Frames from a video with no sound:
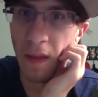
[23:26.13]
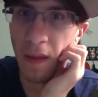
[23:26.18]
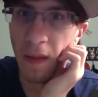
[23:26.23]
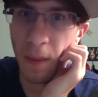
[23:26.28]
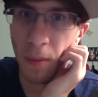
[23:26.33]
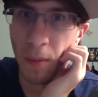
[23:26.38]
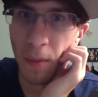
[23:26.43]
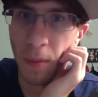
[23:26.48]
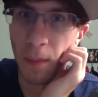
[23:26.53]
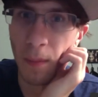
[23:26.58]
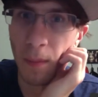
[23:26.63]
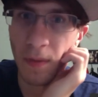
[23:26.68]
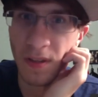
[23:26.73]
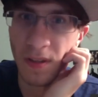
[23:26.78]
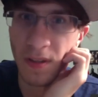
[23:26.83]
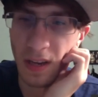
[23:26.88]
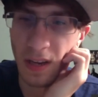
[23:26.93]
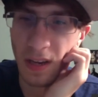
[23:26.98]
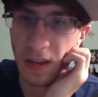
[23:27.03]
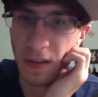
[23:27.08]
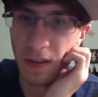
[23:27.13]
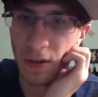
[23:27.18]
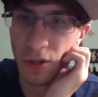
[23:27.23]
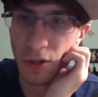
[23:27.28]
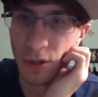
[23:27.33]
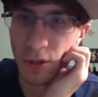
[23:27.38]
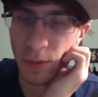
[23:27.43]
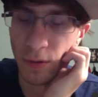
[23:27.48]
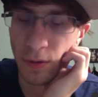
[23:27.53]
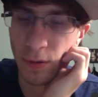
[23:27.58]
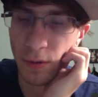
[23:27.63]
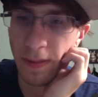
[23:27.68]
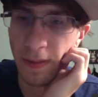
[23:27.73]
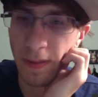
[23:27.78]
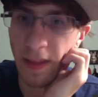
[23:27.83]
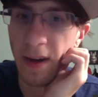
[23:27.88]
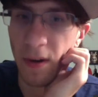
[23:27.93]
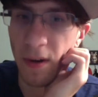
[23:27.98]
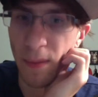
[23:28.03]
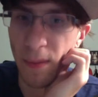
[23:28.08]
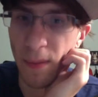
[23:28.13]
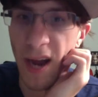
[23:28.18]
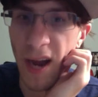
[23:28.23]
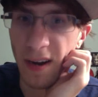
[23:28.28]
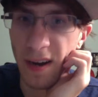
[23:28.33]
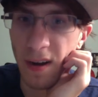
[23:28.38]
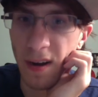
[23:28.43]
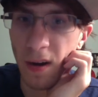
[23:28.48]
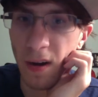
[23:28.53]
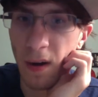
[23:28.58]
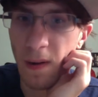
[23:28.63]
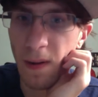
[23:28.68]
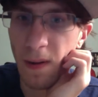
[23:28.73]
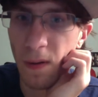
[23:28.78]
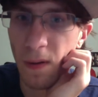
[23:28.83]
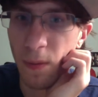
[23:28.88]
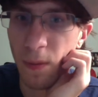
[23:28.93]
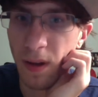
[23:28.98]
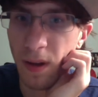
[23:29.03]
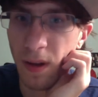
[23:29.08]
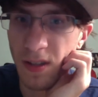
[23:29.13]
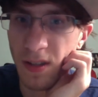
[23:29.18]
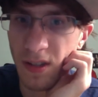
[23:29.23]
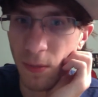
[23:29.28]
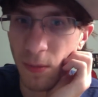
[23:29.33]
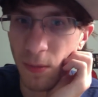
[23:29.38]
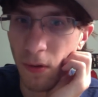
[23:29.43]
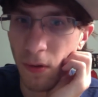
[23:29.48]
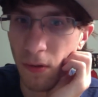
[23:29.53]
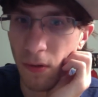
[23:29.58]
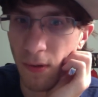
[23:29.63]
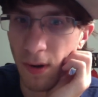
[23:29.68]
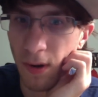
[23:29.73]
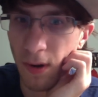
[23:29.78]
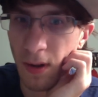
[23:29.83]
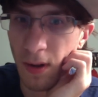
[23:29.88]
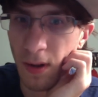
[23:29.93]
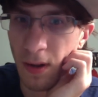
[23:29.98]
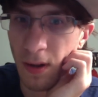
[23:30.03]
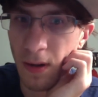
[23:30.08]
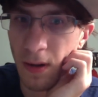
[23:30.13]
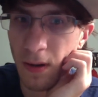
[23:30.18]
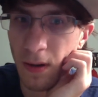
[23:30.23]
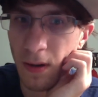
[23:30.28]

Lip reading: the problem is either choosing between that or Magna Hollow because they're both really good.